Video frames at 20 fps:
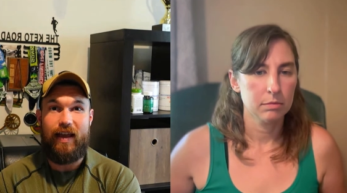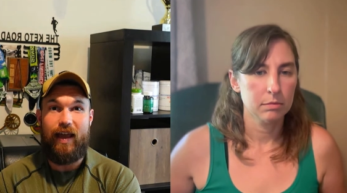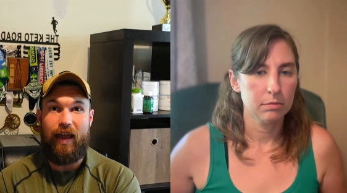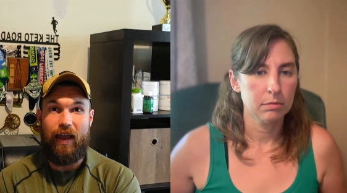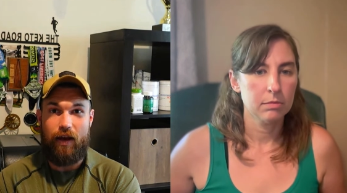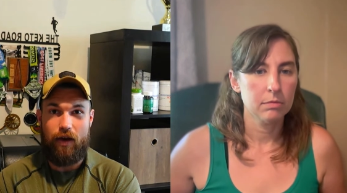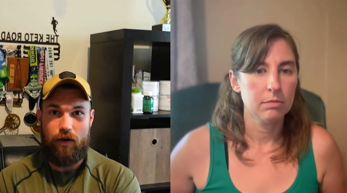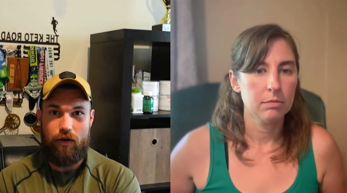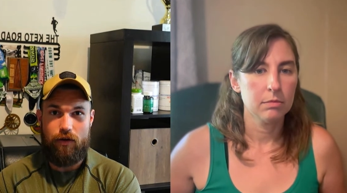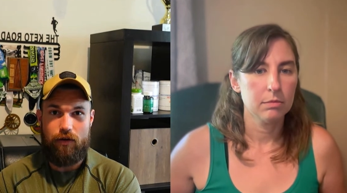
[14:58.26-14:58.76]

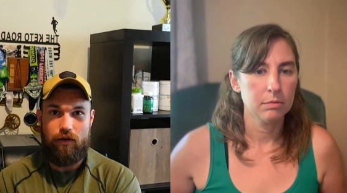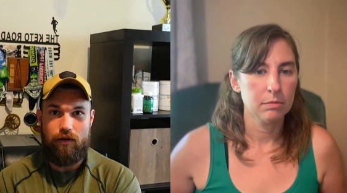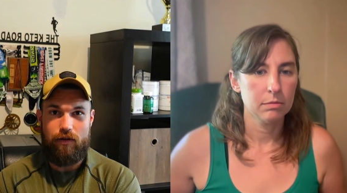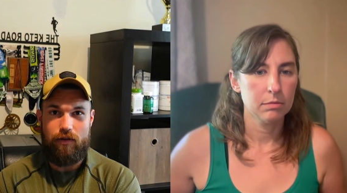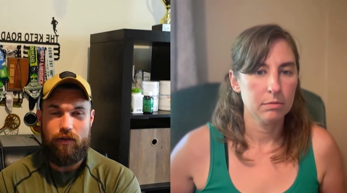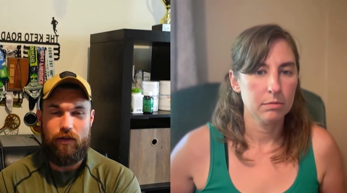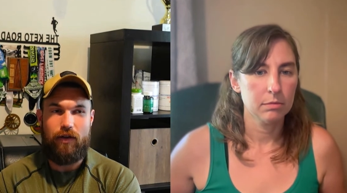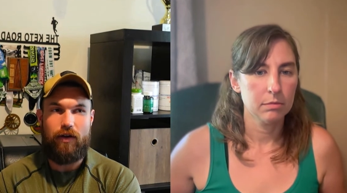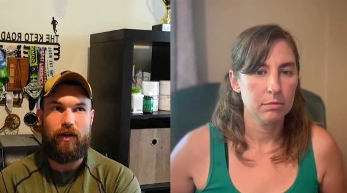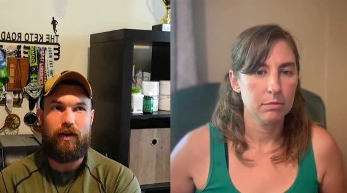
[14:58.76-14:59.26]
Speaker 1: air,
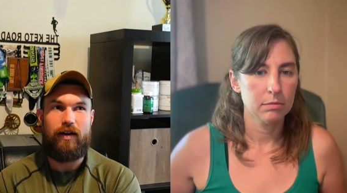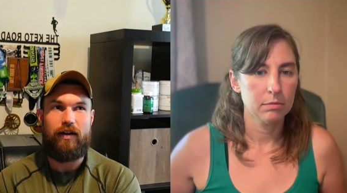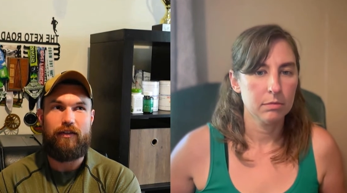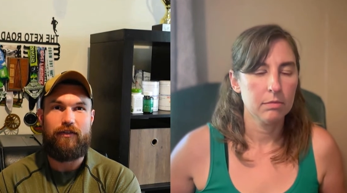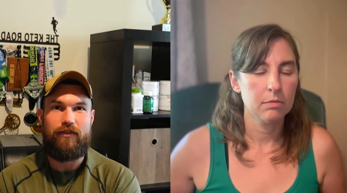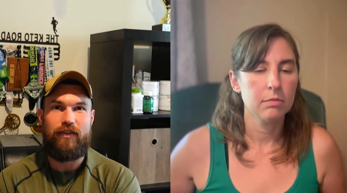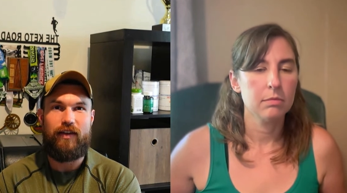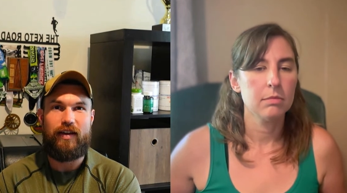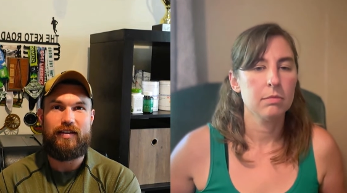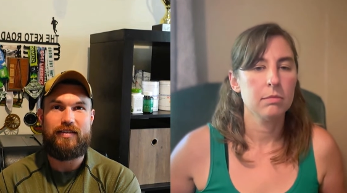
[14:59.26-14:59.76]
they're in a
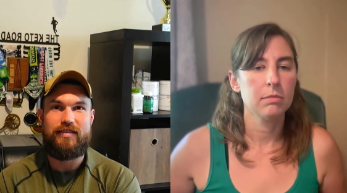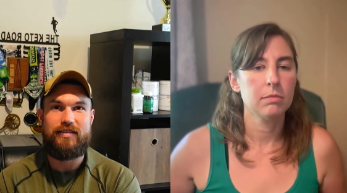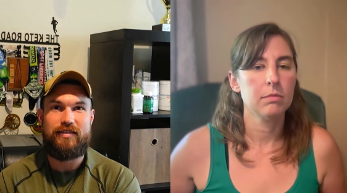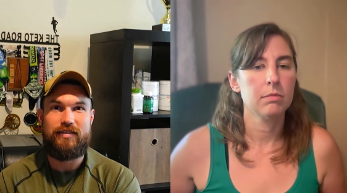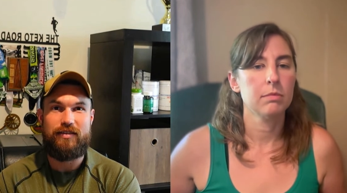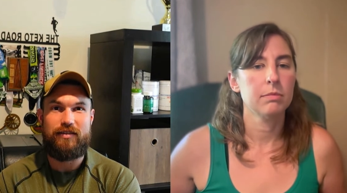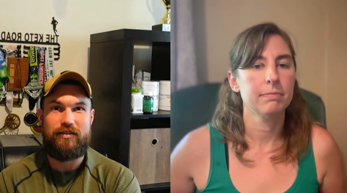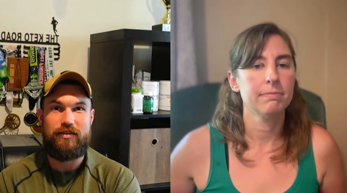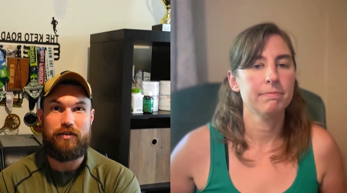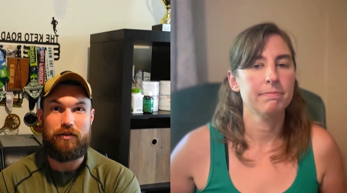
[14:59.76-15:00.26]

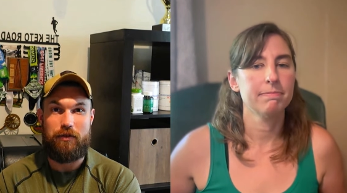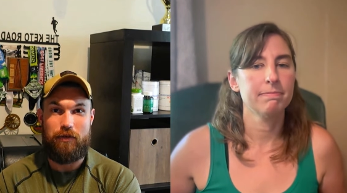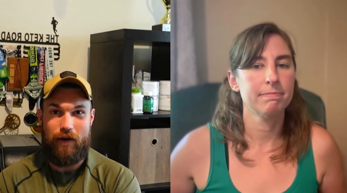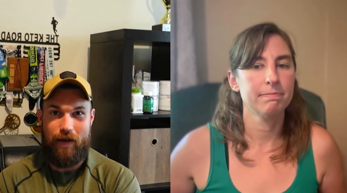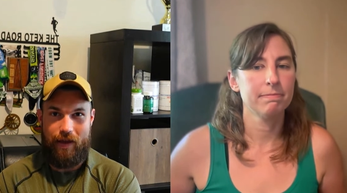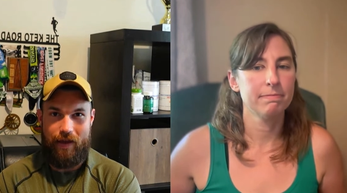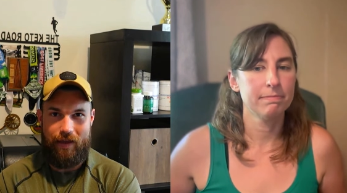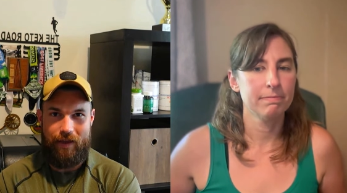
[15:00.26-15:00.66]
fixed terrain.